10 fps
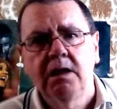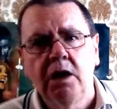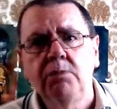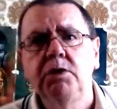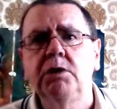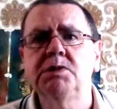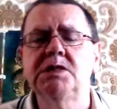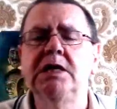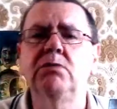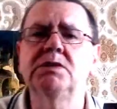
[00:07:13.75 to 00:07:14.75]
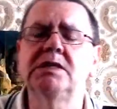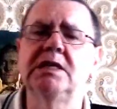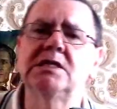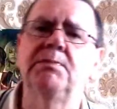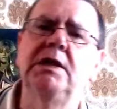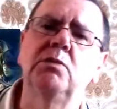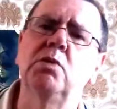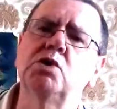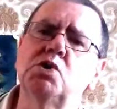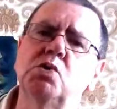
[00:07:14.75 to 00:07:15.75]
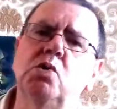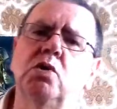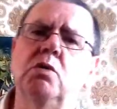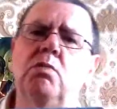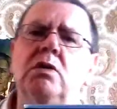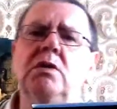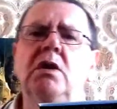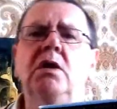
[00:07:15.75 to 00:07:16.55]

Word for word: I hope they do a sequel to this. I believe there was talk at one